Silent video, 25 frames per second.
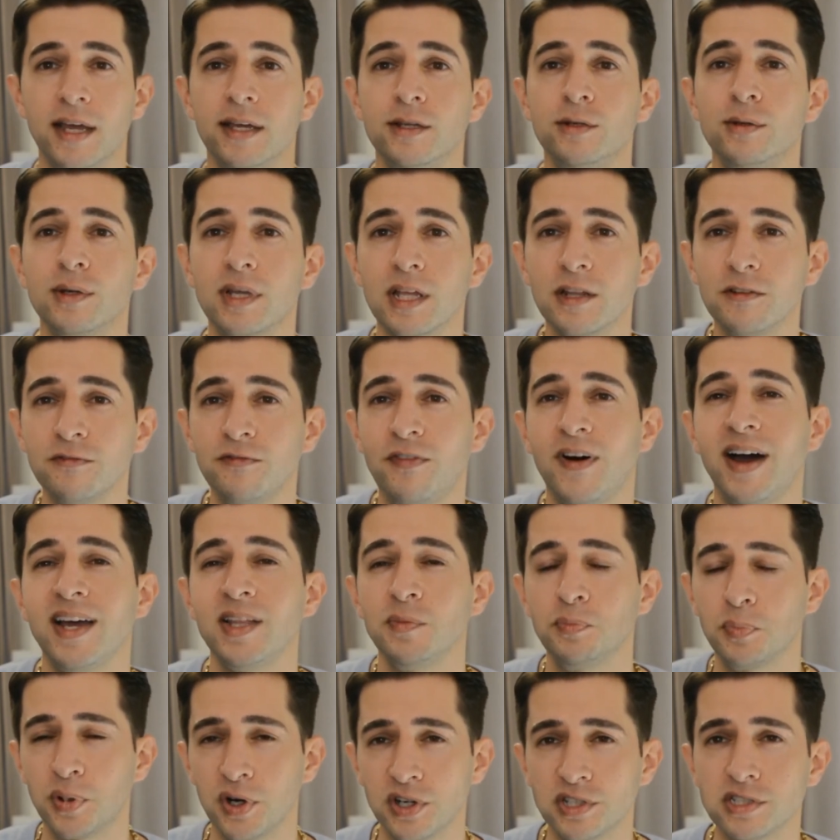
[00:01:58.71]
You can
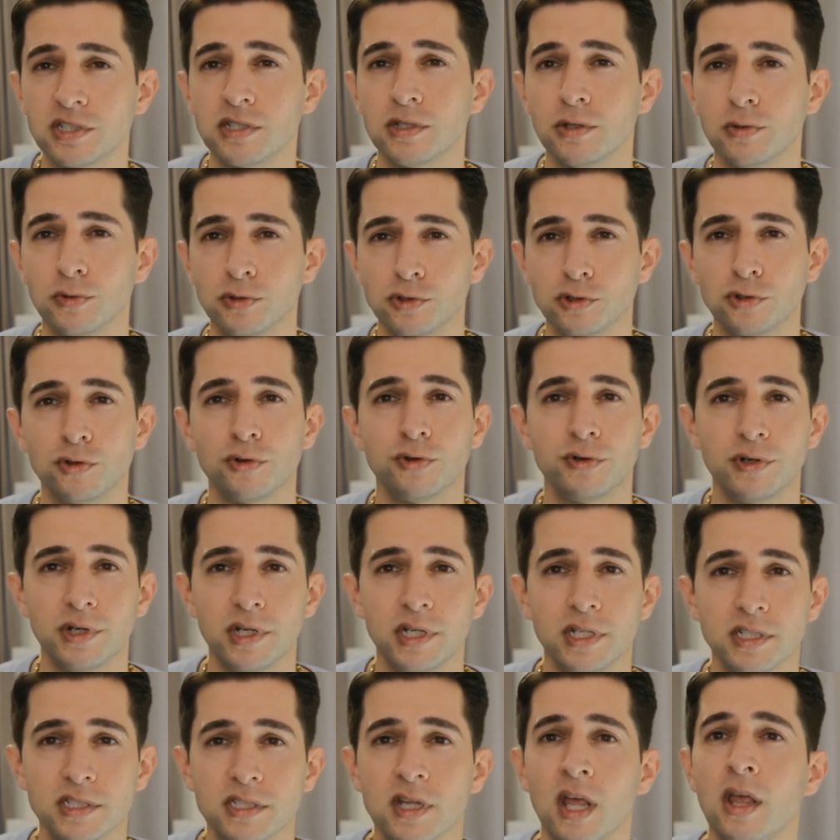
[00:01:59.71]
find personal
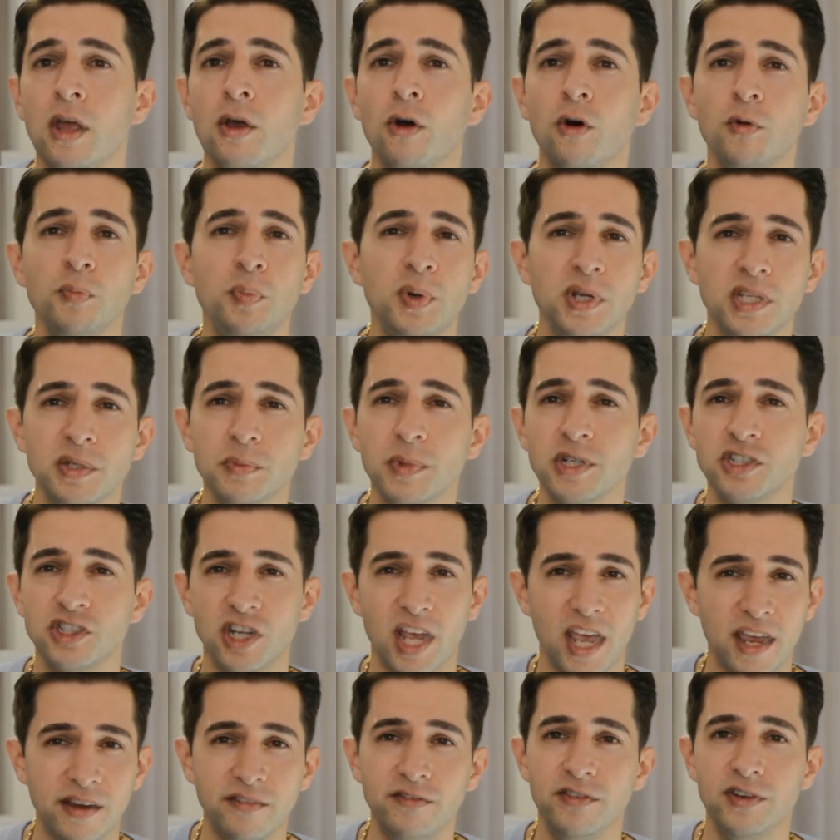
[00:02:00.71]
stories on pretty much
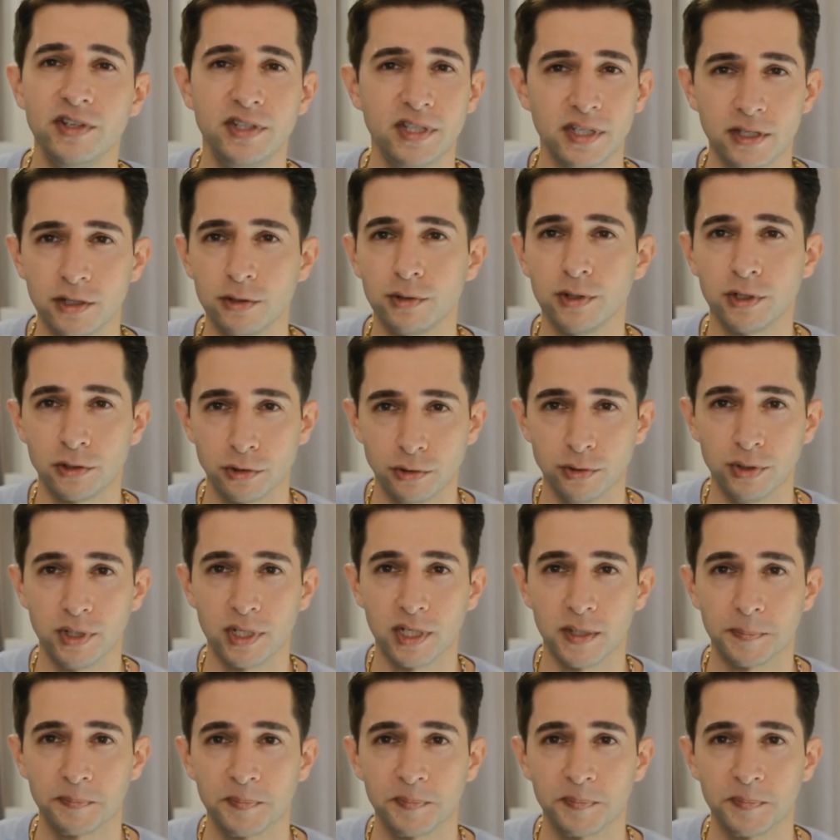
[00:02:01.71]
everything you're doing.